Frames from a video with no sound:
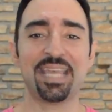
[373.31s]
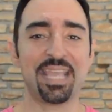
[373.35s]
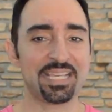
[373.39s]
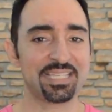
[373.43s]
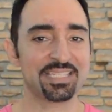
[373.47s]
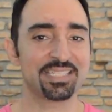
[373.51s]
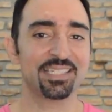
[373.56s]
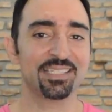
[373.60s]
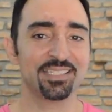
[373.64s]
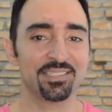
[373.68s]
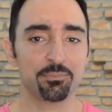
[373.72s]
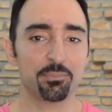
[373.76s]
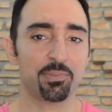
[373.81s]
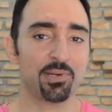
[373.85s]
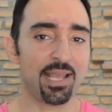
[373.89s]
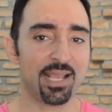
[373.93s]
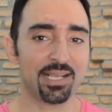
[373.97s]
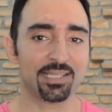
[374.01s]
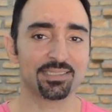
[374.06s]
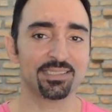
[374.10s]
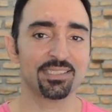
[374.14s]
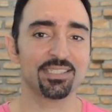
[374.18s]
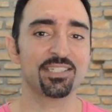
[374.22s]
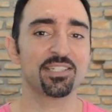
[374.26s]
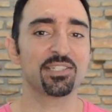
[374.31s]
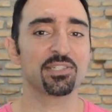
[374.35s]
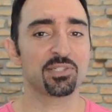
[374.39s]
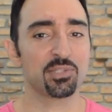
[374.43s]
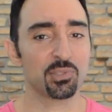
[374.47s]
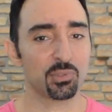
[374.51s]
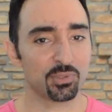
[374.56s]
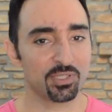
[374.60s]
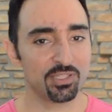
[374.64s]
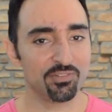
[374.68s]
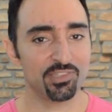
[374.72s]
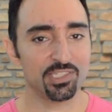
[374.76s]
excellent practice,
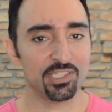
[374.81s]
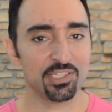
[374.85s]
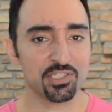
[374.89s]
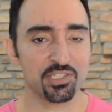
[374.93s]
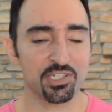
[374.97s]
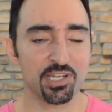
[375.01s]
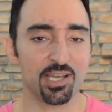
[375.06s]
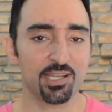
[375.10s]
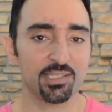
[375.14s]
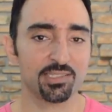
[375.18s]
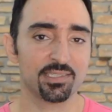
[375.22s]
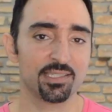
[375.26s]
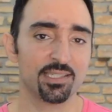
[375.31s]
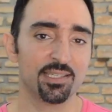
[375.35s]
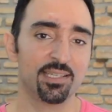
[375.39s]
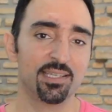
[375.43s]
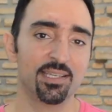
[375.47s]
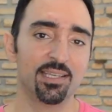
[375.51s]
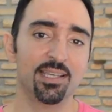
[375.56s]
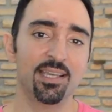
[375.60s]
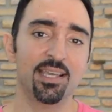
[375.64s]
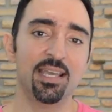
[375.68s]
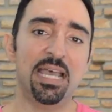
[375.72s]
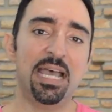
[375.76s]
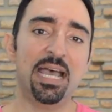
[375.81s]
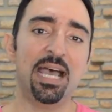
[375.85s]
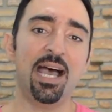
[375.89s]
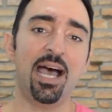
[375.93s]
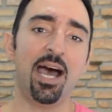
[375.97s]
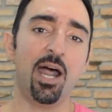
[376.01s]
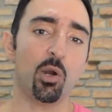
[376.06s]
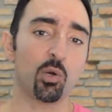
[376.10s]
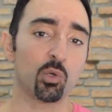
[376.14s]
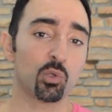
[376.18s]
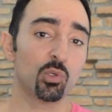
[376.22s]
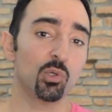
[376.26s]
so give it a shot.
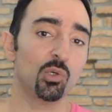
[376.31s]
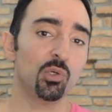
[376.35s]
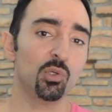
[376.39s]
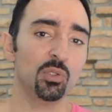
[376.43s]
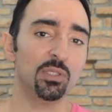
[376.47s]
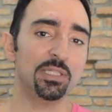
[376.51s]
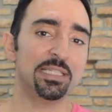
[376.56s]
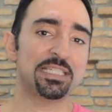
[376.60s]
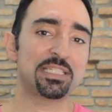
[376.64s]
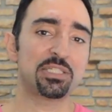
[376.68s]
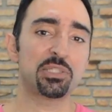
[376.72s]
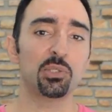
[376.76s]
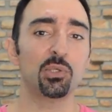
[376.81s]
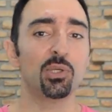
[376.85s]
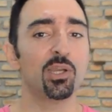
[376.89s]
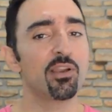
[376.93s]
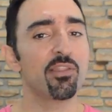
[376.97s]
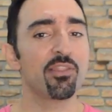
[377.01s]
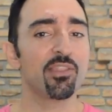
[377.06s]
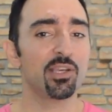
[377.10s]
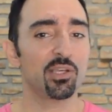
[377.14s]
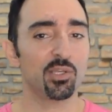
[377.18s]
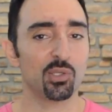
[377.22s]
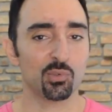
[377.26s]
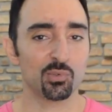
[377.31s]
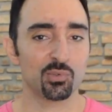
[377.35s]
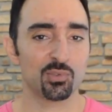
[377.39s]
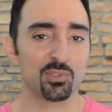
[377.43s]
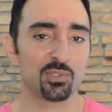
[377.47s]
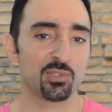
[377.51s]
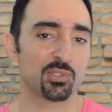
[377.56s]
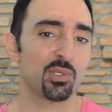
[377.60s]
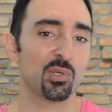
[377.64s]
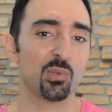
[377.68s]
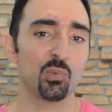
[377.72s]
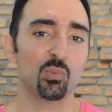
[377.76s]
Our goal is to learn the notes,
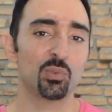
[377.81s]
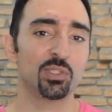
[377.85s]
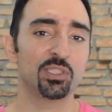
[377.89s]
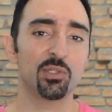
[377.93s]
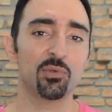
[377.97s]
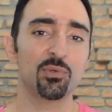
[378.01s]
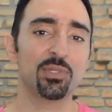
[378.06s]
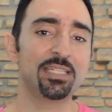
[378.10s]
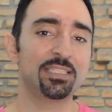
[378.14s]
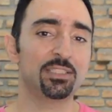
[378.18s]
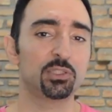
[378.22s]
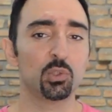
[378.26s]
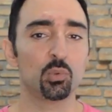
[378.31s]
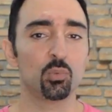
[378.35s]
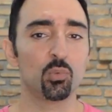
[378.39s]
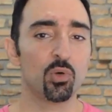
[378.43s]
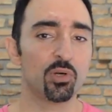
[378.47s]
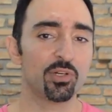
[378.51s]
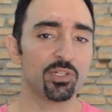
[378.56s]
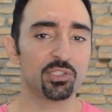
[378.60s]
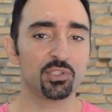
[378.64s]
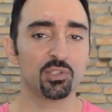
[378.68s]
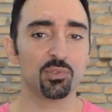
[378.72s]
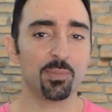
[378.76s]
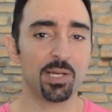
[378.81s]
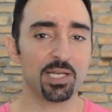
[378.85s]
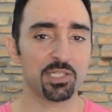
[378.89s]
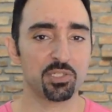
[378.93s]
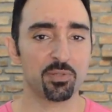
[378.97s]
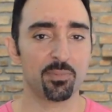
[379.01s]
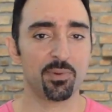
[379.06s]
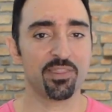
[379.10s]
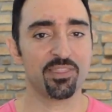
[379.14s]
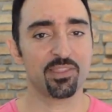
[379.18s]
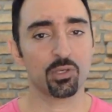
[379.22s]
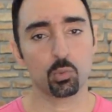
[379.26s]
so we don't need to worry too much
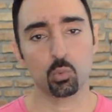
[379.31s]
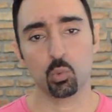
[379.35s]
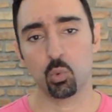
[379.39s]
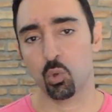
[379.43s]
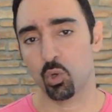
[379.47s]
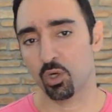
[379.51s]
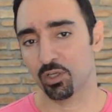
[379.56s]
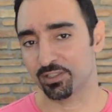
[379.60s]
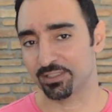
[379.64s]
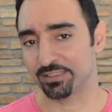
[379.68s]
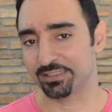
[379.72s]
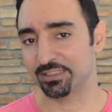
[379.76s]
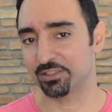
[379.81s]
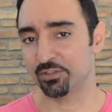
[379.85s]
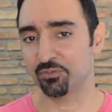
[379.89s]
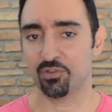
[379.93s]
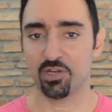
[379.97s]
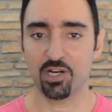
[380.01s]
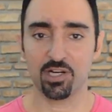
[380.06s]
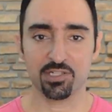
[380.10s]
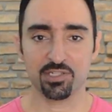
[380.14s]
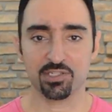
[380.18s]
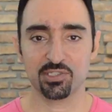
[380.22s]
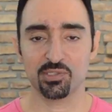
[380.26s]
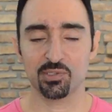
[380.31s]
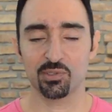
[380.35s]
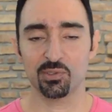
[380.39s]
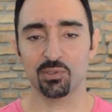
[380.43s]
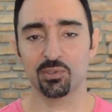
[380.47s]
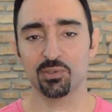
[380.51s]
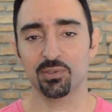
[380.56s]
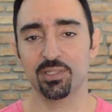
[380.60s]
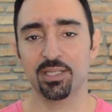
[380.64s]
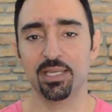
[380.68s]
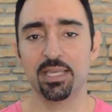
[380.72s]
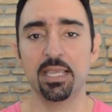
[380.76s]
about the quality of our
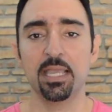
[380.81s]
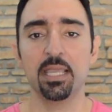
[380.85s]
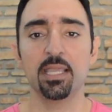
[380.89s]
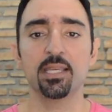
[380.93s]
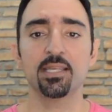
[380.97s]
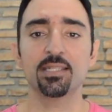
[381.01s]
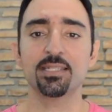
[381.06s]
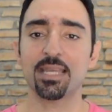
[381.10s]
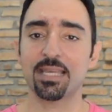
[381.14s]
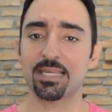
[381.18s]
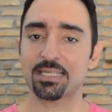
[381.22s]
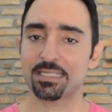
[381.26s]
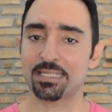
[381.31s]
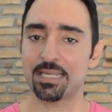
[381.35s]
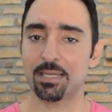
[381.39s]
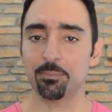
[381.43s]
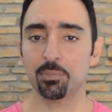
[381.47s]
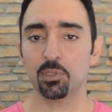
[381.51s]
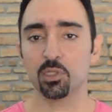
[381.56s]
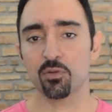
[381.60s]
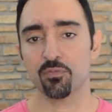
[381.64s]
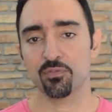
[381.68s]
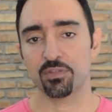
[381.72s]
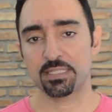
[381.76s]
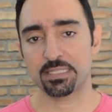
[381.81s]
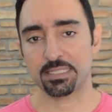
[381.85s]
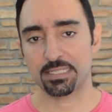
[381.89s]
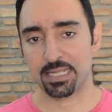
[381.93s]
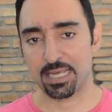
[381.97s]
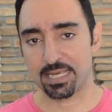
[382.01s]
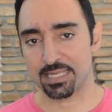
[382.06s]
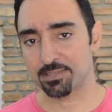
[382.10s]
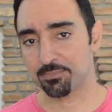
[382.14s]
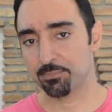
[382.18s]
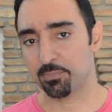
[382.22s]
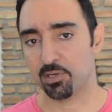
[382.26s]
solo. Here's an example of this
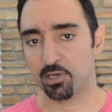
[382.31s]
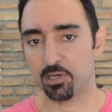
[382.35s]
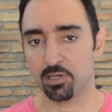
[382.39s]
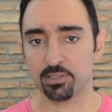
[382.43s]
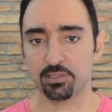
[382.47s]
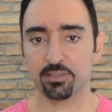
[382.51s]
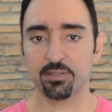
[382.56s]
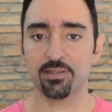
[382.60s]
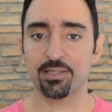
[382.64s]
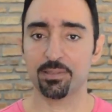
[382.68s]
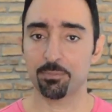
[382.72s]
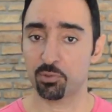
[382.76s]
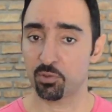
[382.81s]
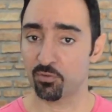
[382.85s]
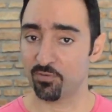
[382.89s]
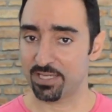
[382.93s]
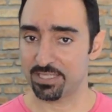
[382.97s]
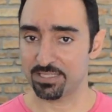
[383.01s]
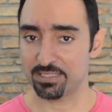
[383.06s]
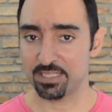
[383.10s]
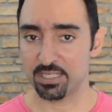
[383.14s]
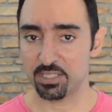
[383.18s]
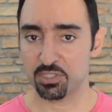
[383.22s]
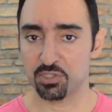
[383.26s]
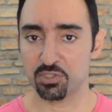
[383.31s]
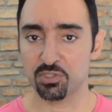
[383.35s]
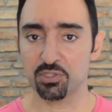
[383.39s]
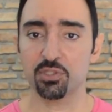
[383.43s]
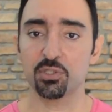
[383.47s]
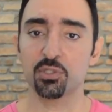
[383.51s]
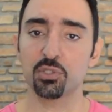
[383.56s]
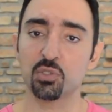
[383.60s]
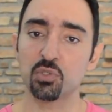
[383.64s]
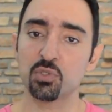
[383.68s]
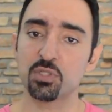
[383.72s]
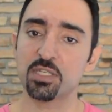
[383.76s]
last part, the
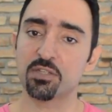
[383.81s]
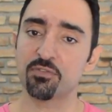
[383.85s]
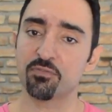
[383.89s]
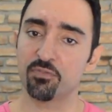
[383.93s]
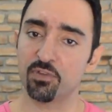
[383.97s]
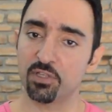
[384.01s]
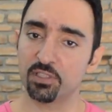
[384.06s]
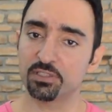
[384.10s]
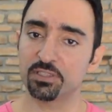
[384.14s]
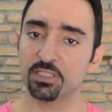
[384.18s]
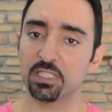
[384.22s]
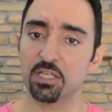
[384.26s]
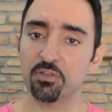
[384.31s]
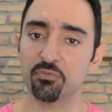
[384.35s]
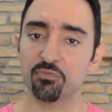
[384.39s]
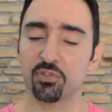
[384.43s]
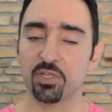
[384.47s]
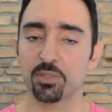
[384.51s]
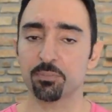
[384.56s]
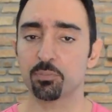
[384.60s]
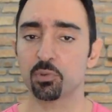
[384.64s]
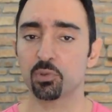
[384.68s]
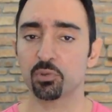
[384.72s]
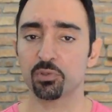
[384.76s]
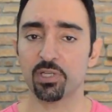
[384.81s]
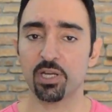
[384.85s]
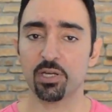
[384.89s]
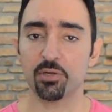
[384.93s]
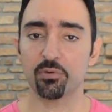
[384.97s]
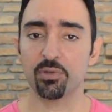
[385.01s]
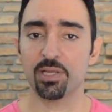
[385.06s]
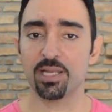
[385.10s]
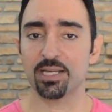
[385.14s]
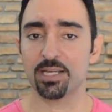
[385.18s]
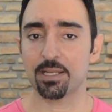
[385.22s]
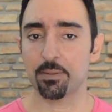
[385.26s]
improvisation, using vertical fretboard
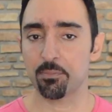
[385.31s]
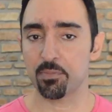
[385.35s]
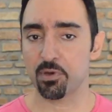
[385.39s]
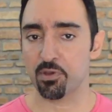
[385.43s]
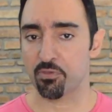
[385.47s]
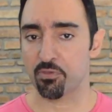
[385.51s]
area number